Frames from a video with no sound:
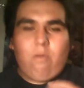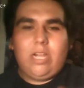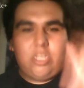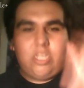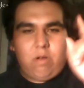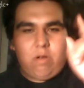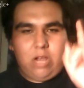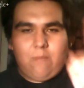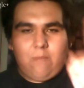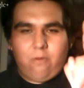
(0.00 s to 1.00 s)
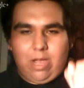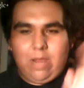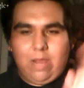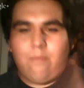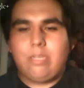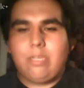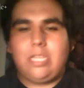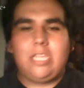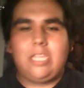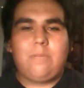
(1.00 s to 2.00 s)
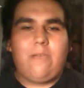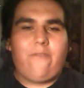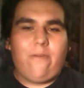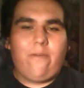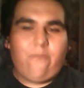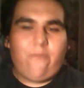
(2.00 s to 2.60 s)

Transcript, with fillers: what is your number one most anticipated film